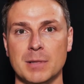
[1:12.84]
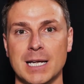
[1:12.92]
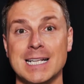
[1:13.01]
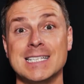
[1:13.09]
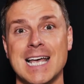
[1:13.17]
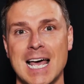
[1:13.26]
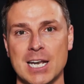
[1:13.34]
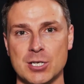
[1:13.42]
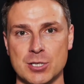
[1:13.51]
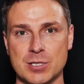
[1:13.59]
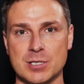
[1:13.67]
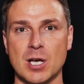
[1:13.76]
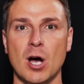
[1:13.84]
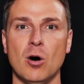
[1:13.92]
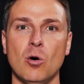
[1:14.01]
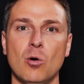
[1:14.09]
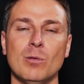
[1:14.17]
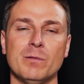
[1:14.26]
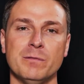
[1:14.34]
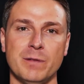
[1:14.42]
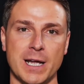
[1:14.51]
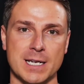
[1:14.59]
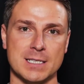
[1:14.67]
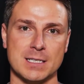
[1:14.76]
intelligence are all
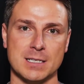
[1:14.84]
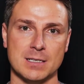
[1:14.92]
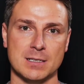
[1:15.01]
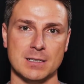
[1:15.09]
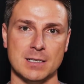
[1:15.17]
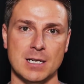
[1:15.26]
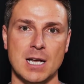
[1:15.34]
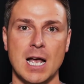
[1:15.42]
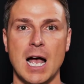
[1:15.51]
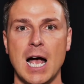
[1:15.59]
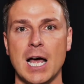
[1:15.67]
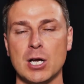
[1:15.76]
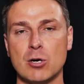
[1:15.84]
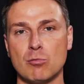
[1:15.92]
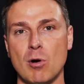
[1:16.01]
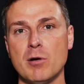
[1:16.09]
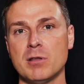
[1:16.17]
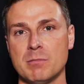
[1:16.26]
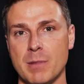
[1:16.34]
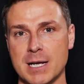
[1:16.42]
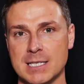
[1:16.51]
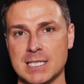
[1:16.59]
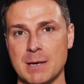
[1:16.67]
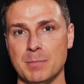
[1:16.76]
fixed. And a growth
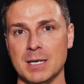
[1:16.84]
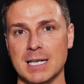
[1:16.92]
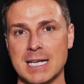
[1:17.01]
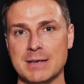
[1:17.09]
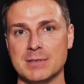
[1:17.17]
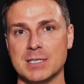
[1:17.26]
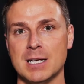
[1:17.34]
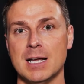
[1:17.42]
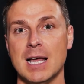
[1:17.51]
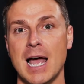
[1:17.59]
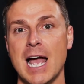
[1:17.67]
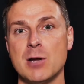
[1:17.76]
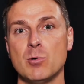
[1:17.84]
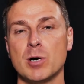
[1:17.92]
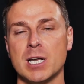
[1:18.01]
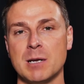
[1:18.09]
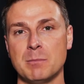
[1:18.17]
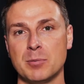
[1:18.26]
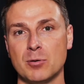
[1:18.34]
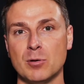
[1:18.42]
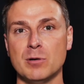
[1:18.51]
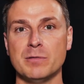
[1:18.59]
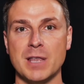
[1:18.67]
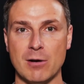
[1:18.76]
mindset believes that anyone can
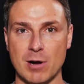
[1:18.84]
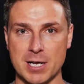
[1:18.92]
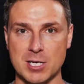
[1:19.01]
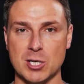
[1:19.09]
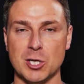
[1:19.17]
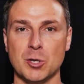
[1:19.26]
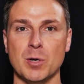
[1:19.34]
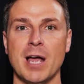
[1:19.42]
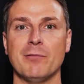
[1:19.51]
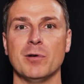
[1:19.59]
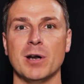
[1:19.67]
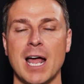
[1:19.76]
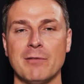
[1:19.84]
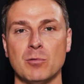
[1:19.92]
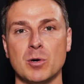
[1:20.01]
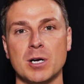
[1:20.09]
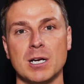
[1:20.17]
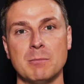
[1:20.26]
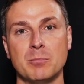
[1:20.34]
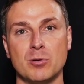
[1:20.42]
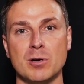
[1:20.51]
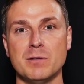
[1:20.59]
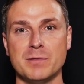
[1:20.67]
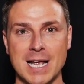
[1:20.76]
improve their IQ, everyone can
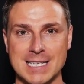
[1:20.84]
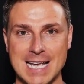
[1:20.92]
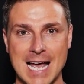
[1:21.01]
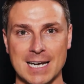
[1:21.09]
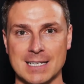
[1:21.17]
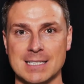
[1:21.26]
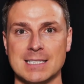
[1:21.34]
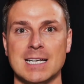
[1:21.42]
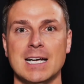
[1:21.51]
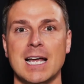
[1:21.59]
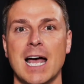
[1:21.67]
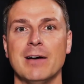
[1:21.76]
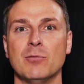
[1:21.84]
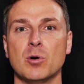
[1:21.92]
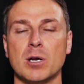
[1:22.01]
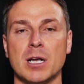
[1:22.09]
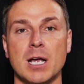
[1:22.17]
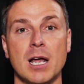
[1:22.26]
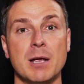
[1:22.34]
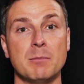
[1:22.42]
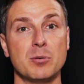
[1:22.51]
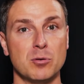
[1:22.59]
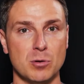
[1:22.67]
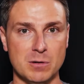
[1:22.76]
improve their talents, everyone can
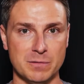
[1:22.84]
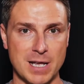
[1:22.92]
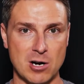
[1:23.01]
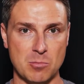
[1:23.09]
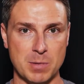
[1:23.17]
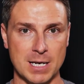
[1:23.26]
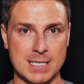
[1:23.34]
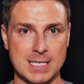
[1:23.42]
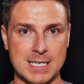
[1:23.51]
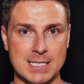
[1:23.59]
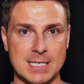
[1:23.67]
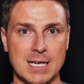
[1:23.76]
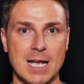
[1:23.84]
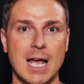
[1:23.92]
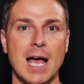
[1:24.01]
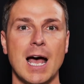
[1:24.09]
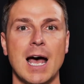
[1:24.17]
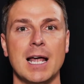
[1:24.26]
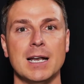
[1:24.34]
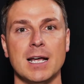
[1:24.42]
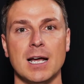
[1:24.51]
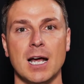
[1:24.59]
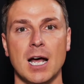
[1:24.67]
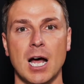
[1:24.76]
improve their abilities and
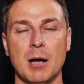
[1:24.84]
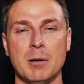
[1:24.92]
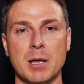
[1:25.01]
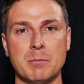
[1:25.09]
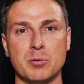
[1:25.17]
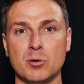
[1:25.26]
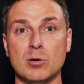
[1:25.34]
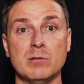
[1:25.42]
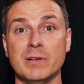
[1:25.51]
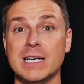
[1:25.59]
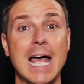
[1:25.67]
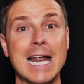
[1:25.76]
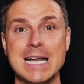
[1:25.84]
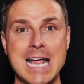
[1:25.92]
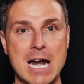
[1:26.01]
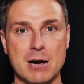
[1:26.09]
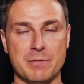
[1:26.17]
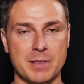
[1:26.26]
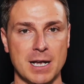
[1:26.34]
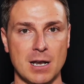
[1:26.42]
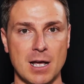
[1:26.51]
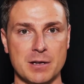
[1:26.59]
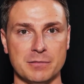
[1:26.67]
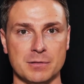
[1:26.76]
improve in any area of their
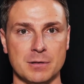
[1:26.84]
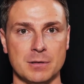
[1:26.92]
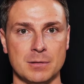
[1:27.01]
life.